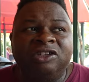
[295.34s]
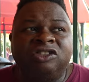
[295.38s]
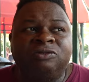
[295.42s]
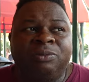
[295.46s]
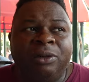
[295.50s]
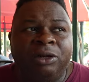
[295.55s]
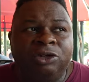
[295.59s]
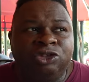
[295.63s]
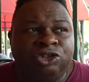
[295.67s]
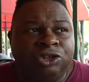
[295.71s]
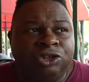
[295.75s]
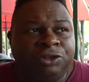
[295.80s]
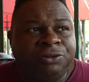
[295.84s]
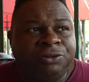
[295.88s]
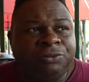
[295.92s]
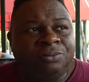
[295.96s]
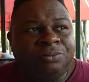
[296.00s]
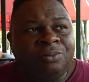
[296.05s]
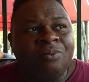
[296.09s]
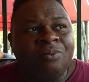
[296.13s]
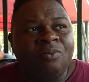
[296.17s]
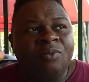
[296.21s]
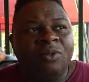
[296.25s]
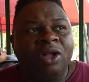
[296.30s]
explosion.
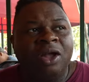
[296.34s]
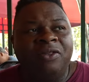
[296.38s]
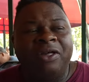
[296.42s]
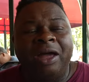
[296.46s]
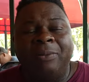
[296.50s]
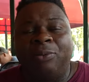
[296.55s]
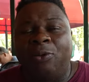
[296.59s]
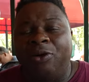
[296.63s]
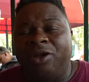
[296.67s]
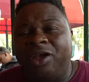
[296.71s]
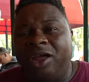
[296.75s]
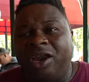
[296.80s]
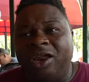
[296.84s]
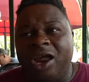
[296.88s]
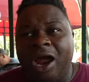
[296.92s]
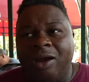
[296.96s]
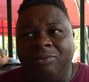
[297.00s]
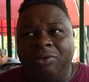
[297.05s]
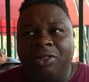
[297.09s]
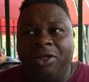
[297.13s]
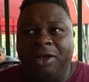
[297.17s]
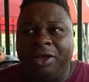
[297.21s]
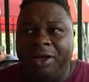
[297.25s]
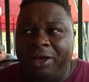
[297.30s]
At that point, getting
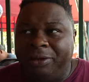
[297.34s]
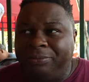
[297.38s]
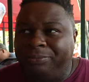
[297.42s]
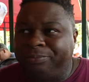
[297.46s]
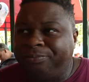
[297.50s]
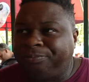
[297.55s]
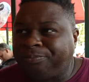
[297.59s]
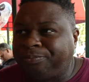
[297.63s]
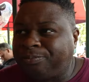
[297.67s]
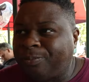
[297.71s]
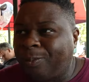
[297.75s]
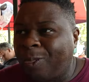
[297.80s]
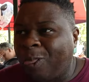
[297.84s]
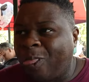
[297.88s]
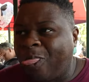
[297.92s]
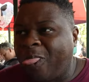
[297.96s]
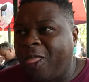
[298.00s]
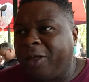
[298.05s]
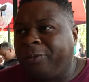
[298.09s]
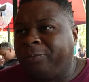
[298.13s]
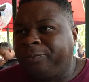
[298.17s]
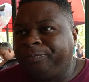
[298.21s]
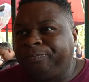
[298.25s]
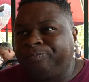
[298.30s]
everything in.
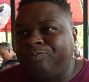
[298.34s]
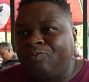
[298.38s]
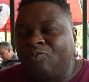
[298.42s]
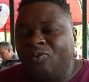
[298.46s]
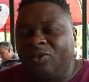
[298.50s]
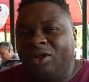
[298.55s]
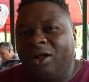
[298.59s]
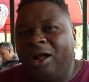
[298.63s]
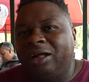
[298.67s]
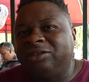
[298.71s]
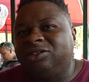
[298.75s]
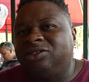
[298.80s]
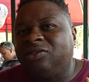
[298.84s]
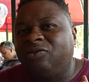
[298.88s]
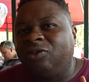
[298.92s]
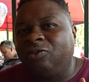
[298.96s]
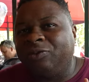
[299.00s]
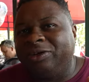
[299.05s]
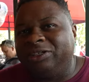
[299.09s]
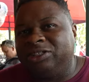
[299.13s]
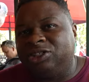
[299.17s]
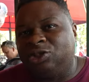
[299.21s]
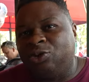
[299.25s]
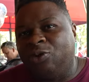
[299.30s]
That's enough to
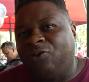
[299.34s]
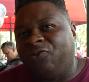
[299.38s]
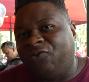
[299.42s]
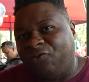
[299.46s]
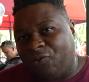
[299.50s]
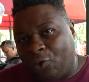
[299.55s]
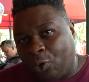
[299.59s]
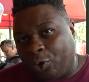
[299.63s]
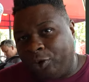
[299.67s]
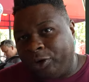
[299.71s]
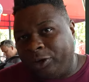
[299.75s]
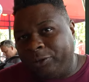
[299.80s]
raise it to a four.